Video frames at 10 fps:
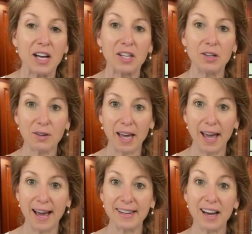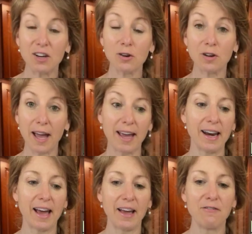you can
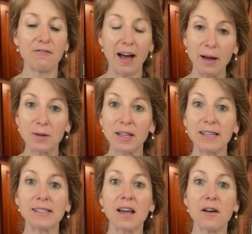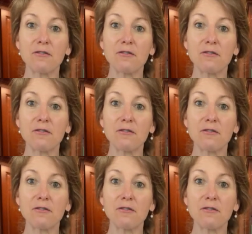create a fabulous,